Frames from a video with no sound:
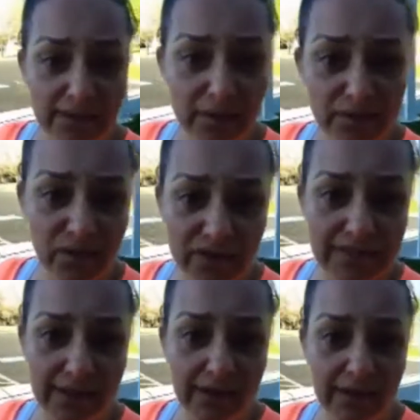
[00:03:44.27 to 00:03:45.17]
He was
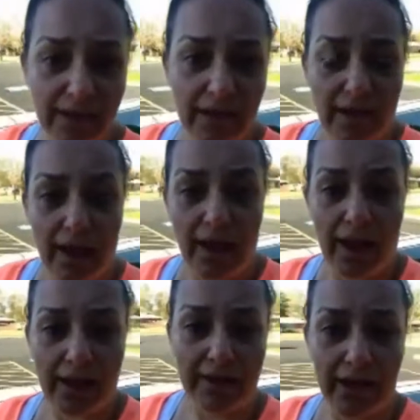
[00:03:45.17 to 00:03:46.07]
freezing.
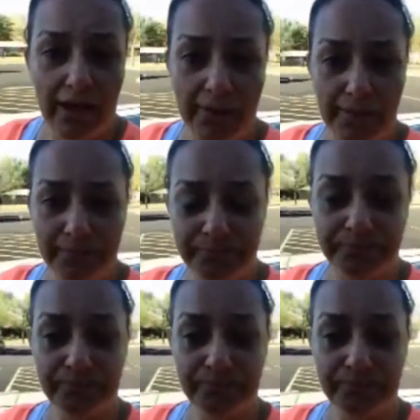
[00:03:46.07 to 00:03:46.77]
And um,